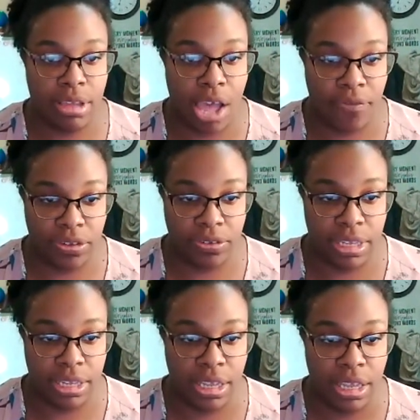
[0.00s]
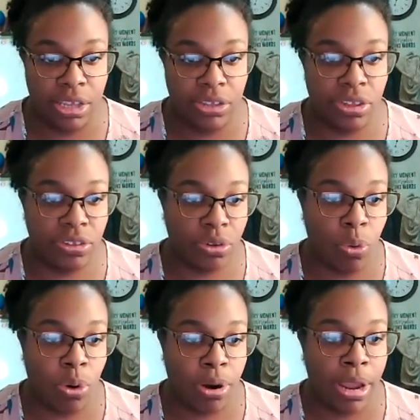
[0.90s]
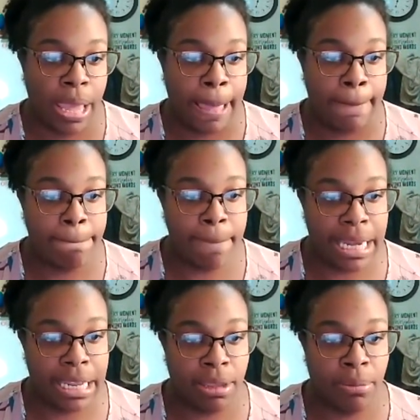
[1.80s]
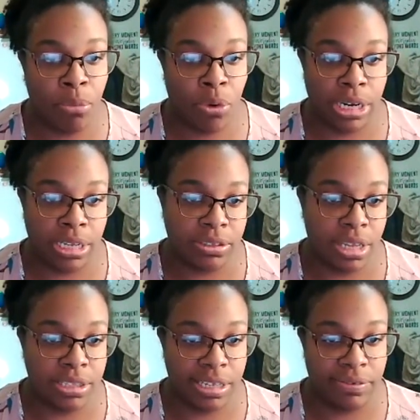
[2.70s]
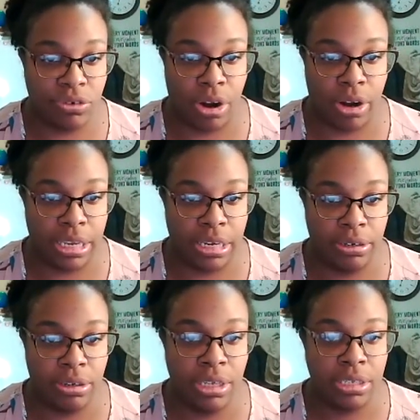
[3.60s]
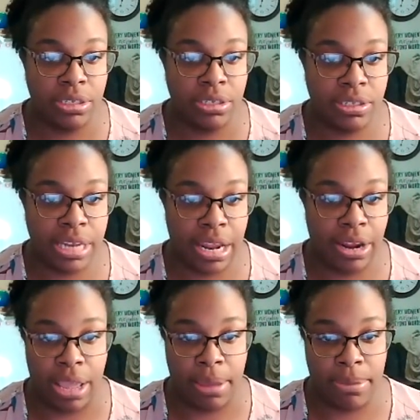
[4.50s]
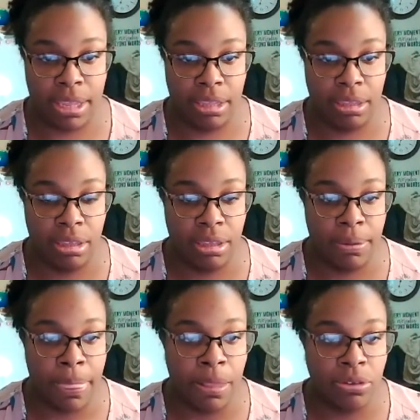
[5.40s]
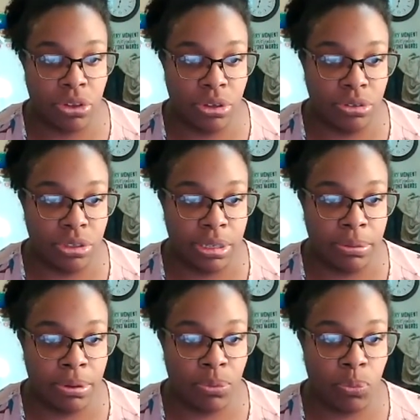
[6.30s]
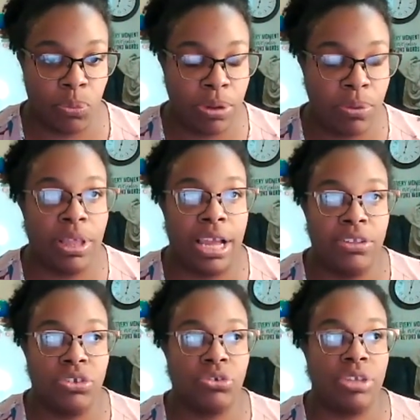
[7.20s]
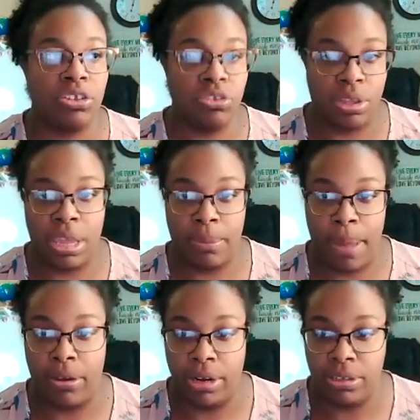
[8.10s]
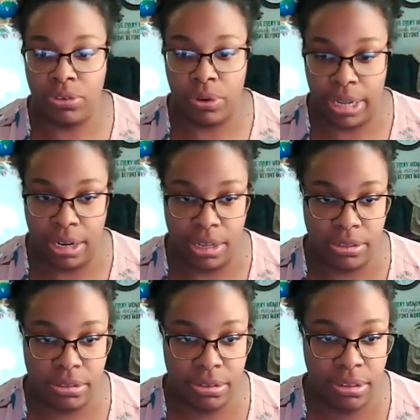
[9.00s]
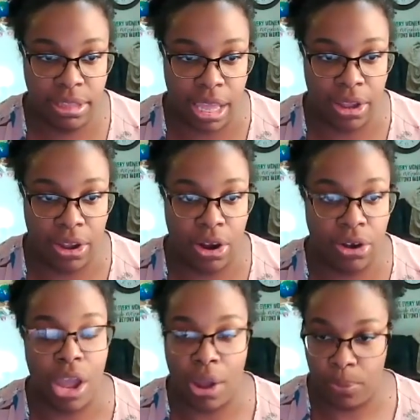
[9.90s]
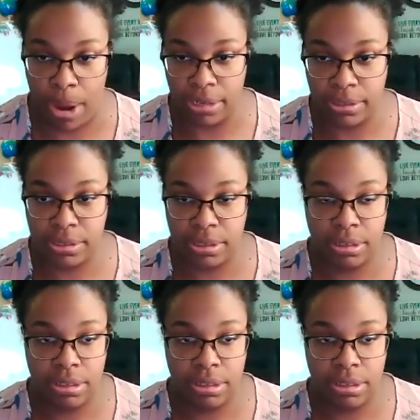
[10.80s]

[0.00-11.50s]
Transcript: Obviously, it says, Or many morning suns have darkened, stared at me. So we realize there's things that, about us or in us that are not right.